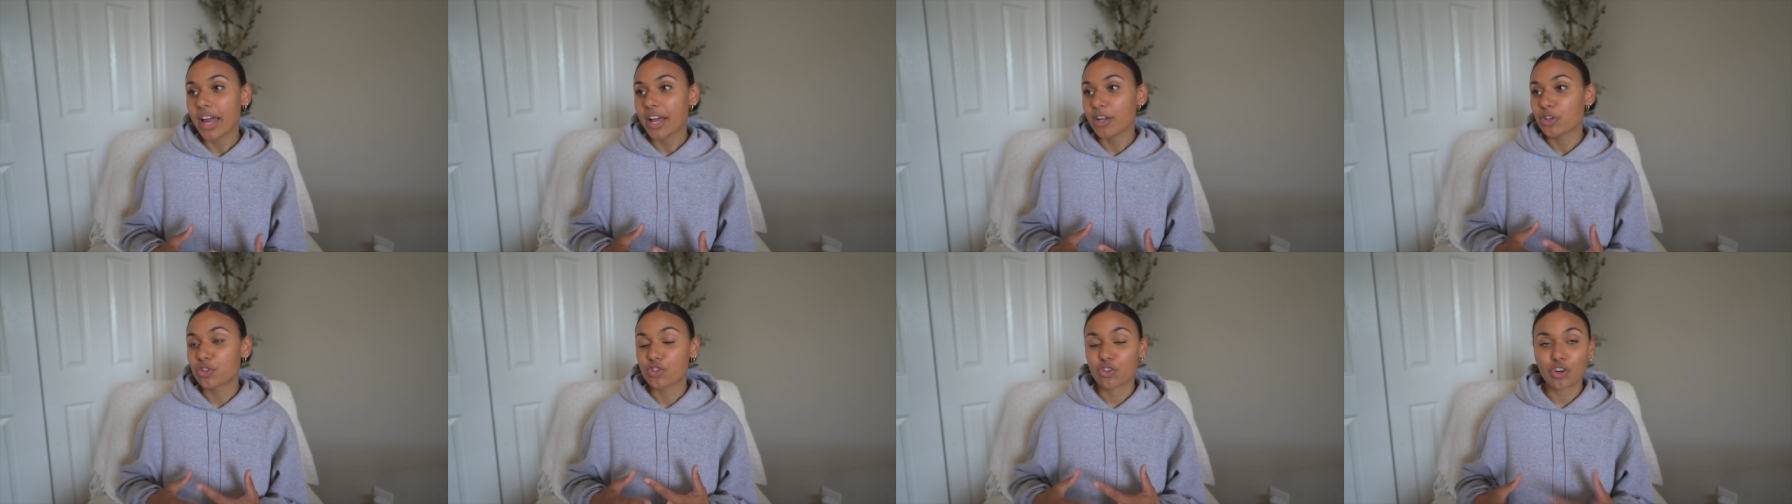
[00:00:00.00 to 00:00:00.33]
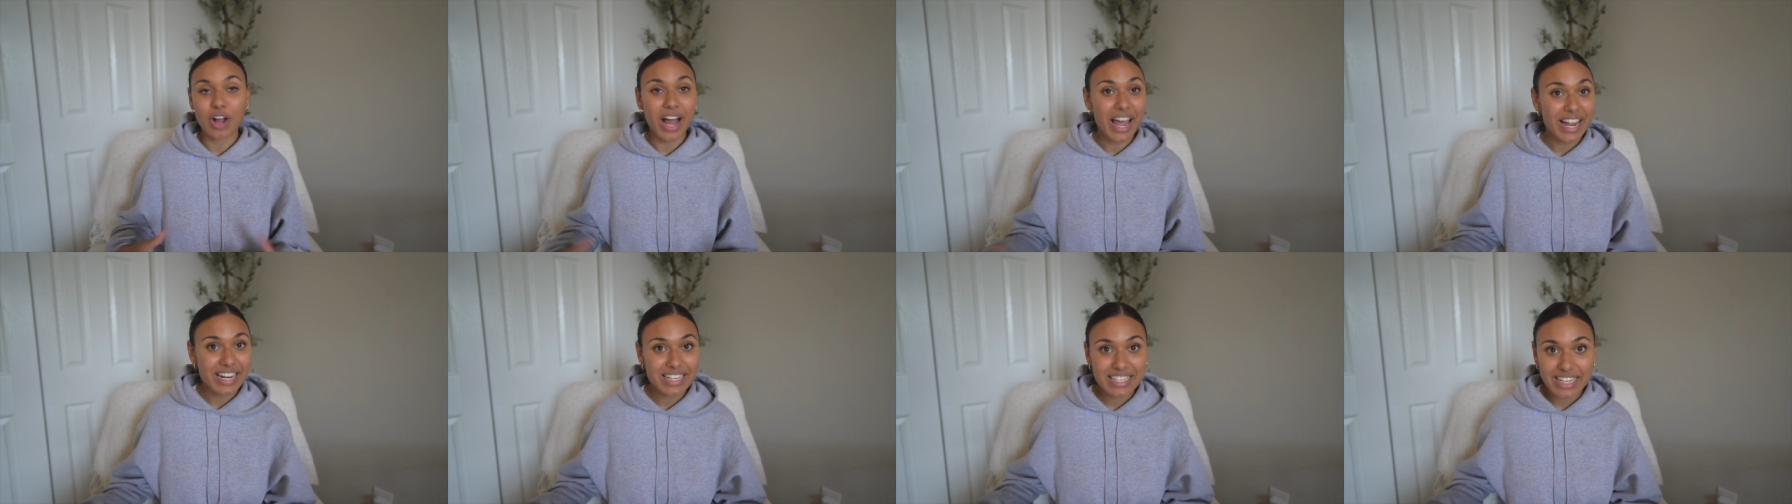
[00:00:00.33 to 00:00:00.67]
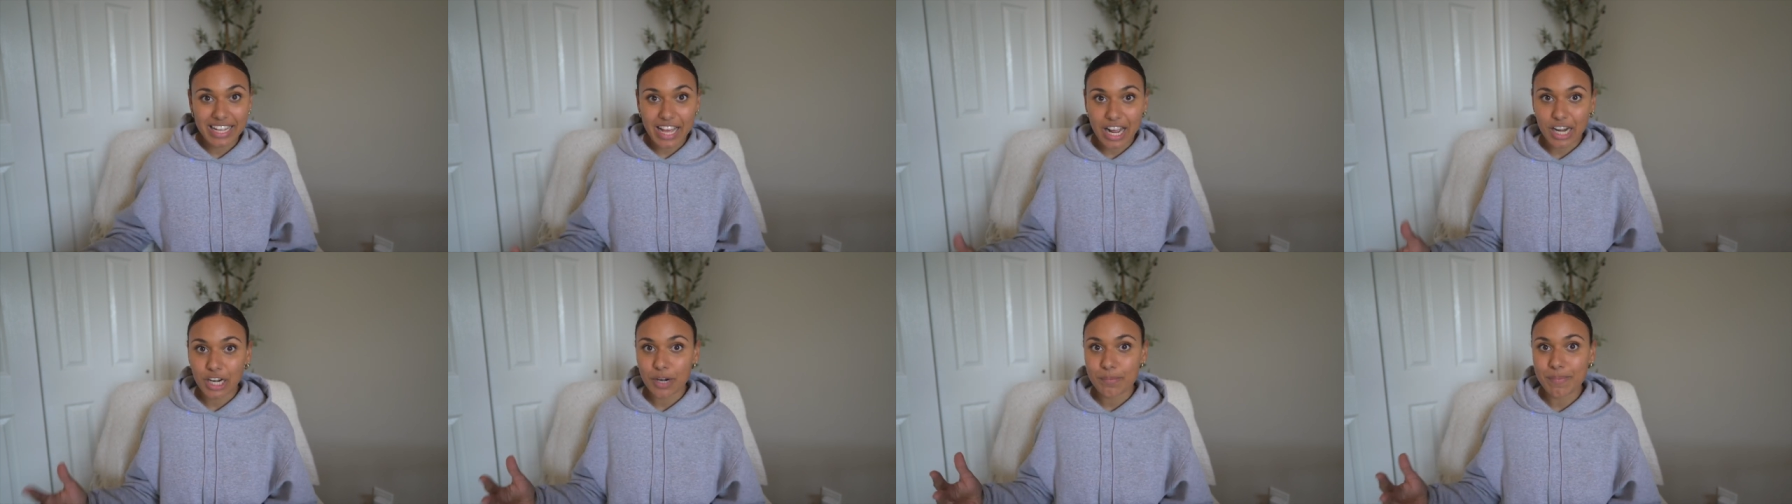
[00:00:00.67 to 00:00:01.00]
trying to
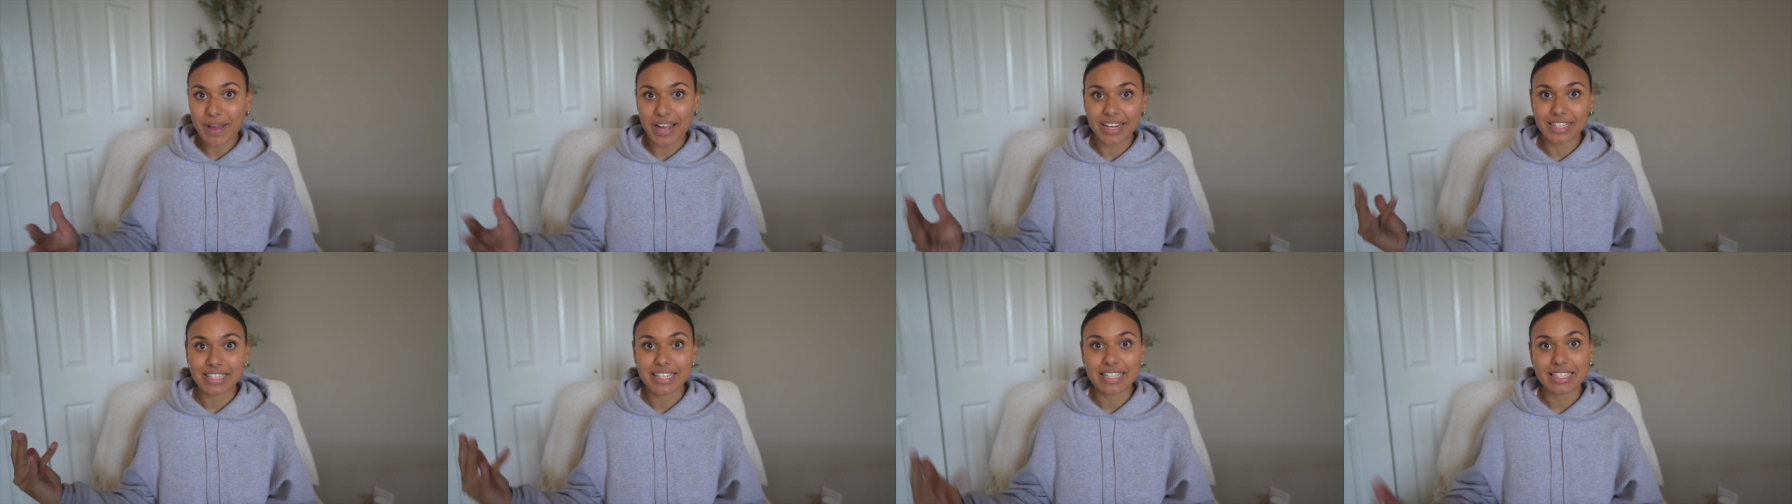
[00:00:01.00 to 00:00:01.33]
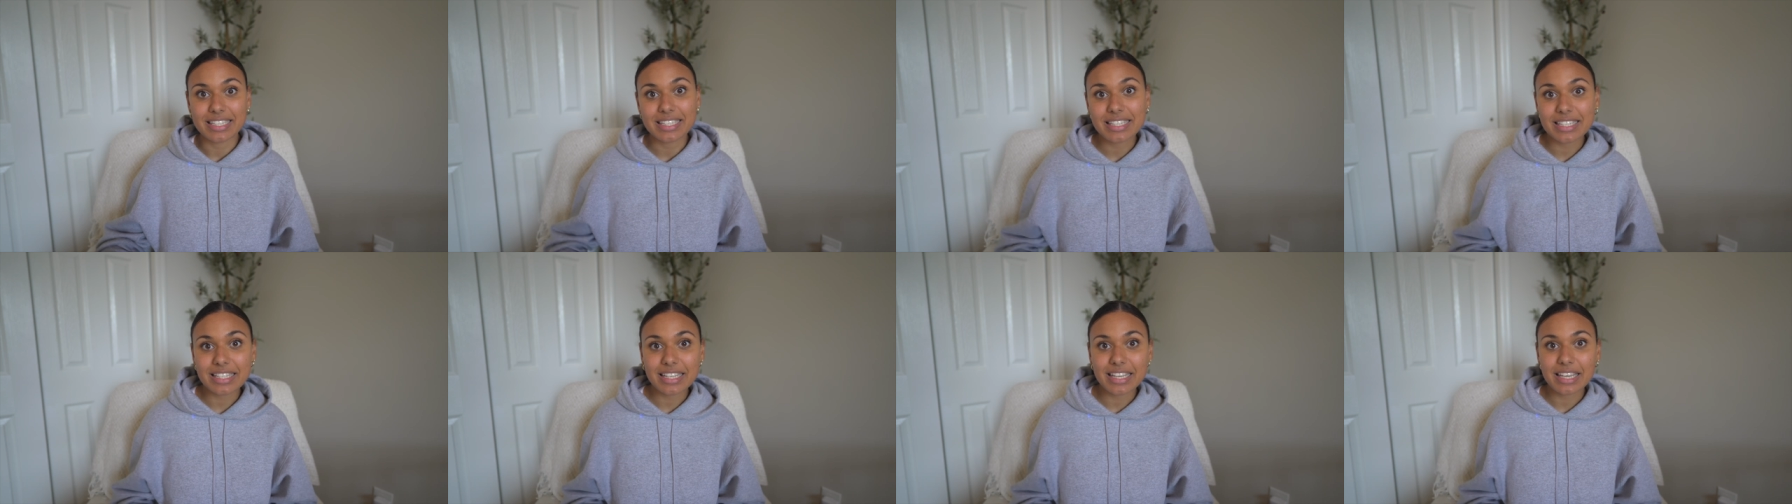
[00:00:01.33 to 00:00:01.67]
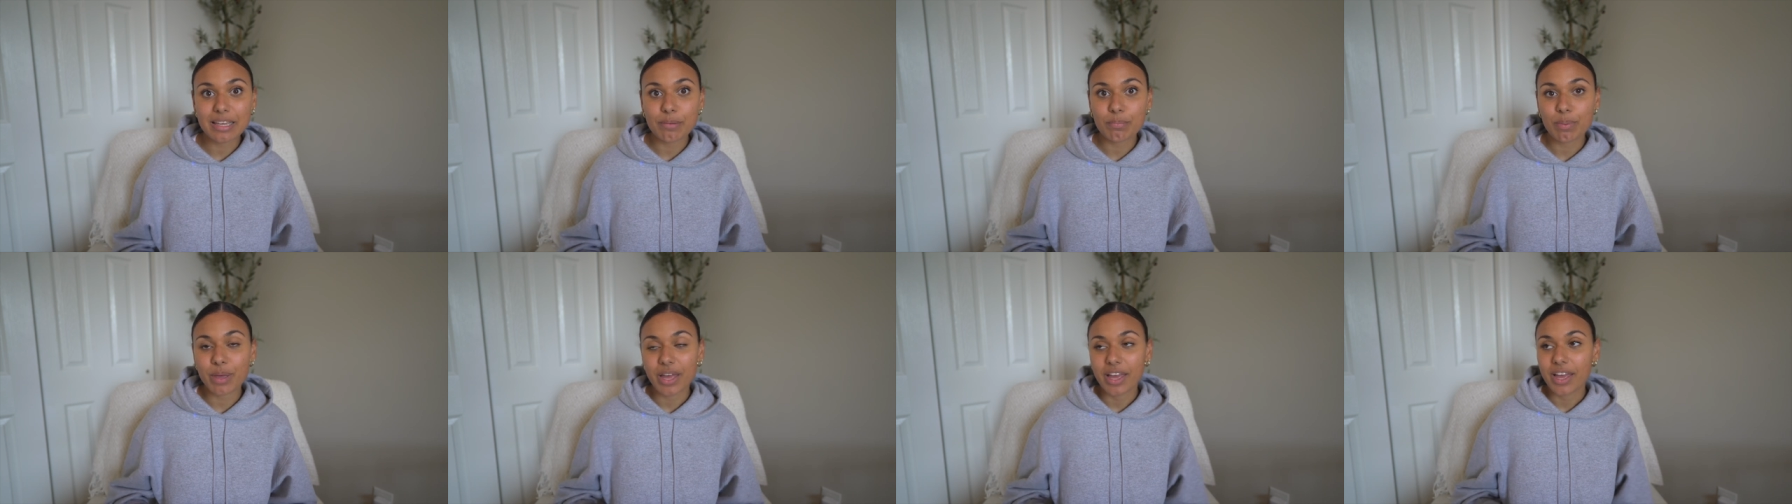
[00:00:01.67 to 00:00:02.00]
get her back to
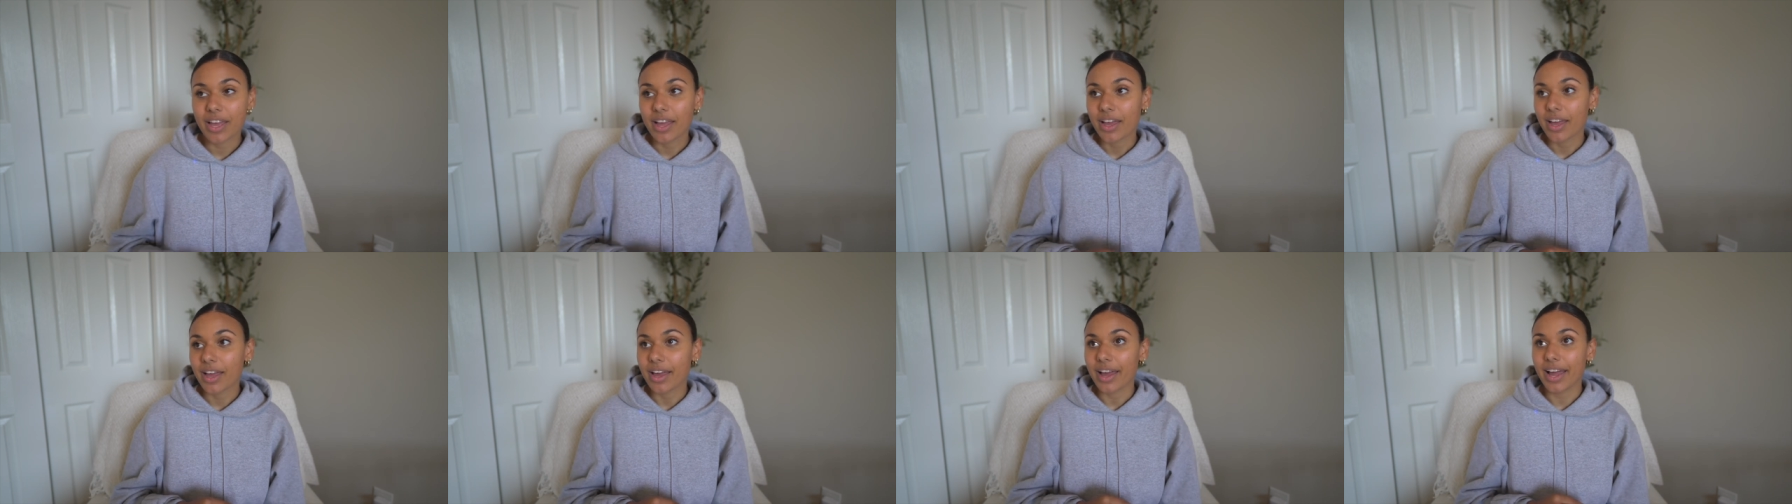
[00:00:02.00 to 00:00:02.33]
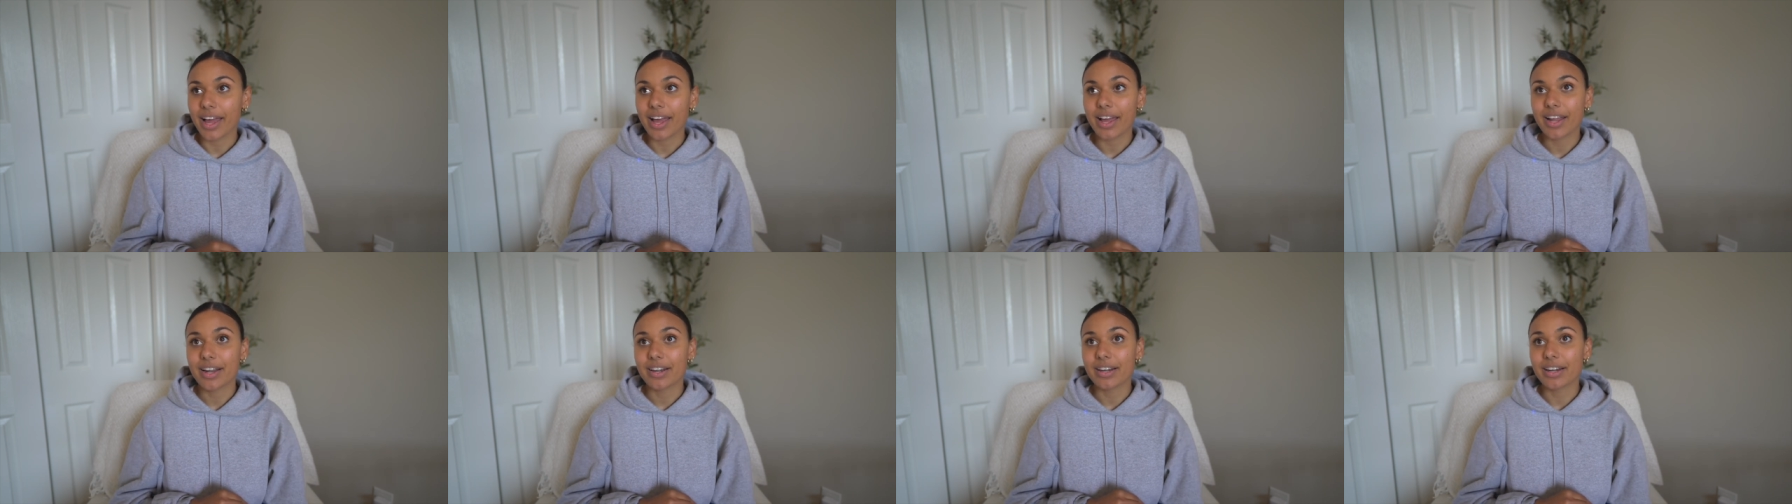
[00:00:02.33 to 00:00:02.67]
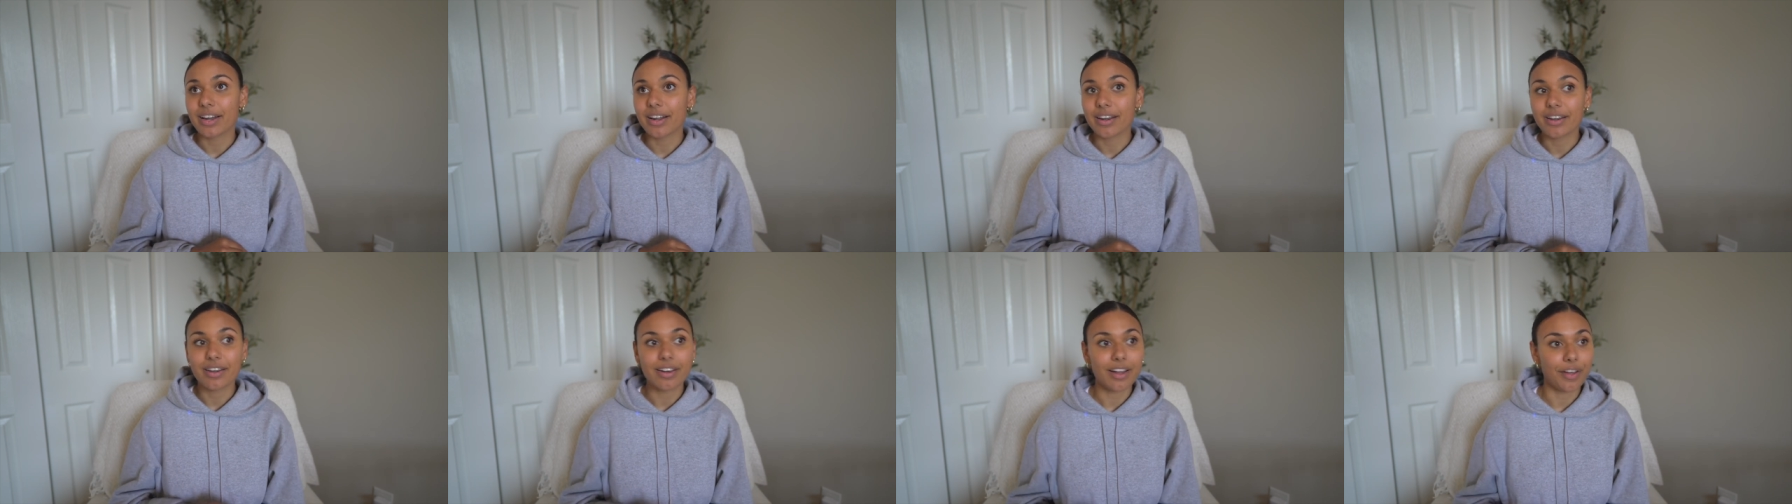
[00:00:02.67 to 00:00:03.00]
sleep, and
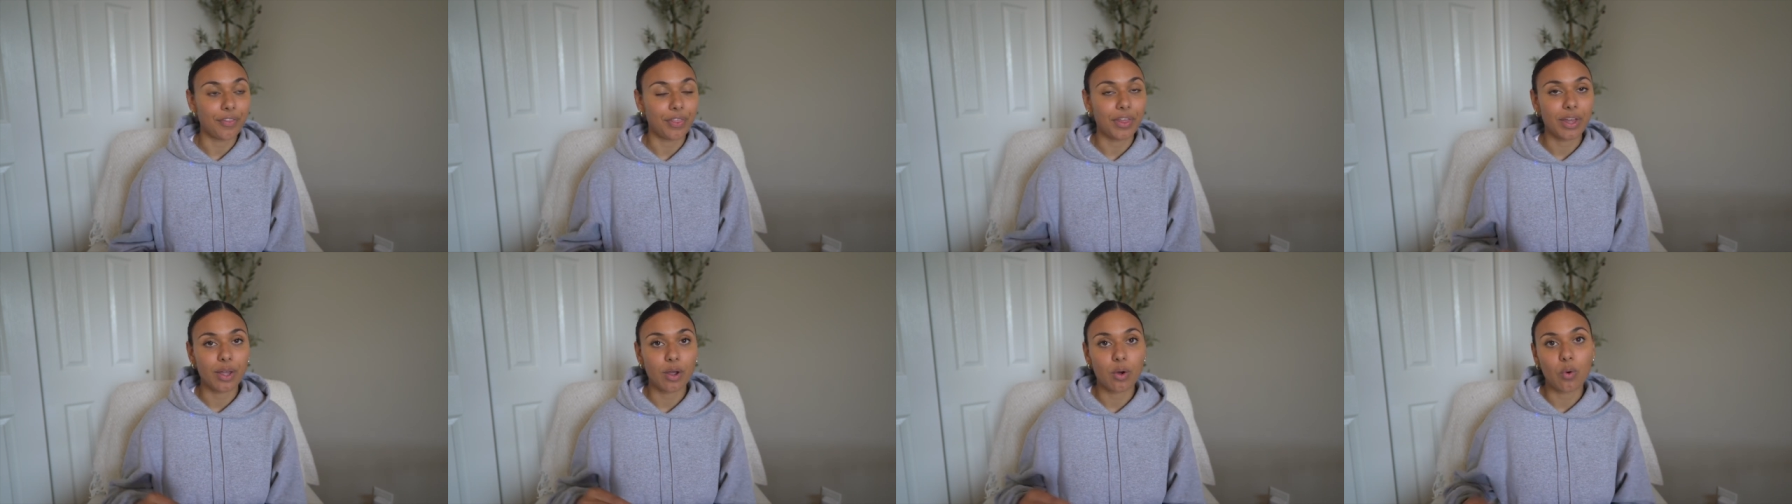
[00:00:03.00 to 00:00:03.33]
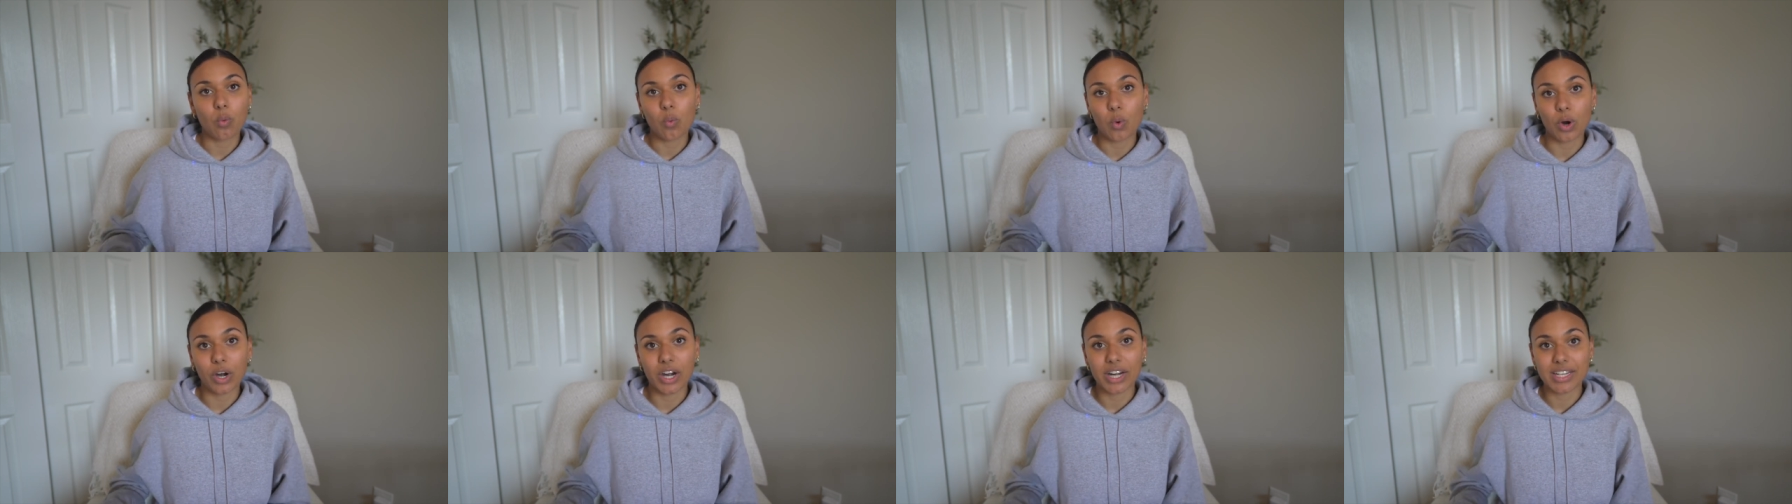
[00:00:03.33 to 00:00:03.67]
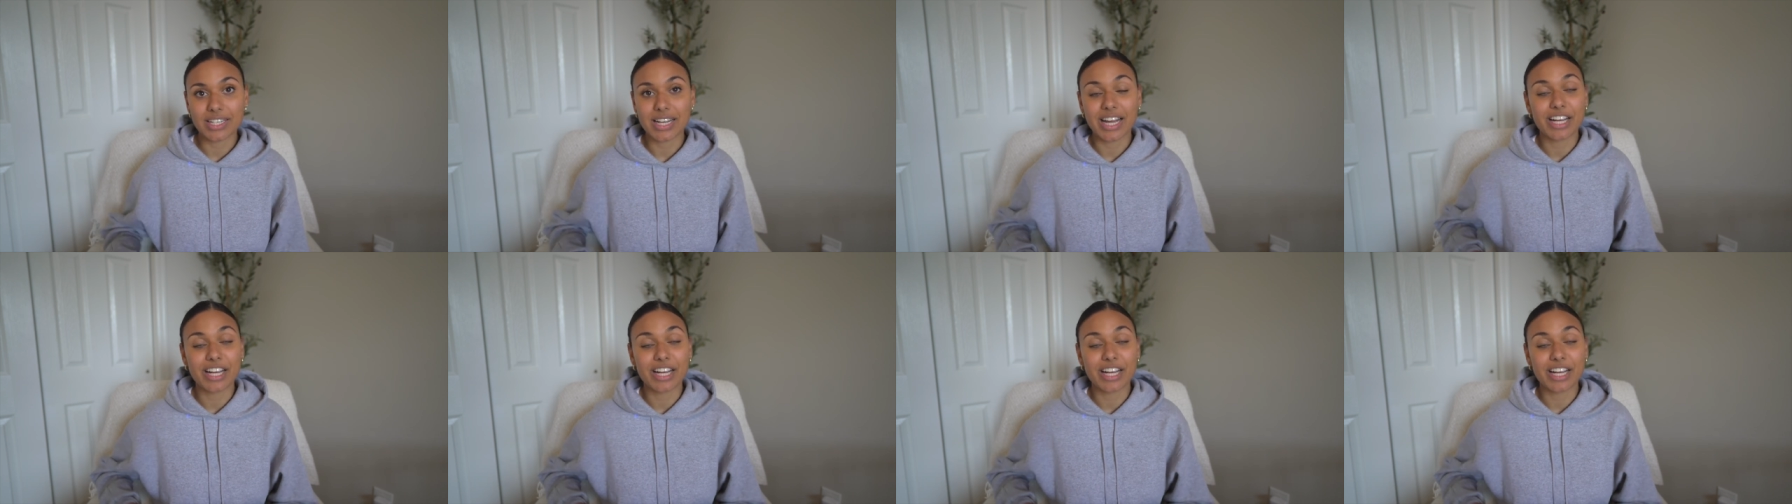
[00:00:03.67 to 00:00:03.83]
nothing worked.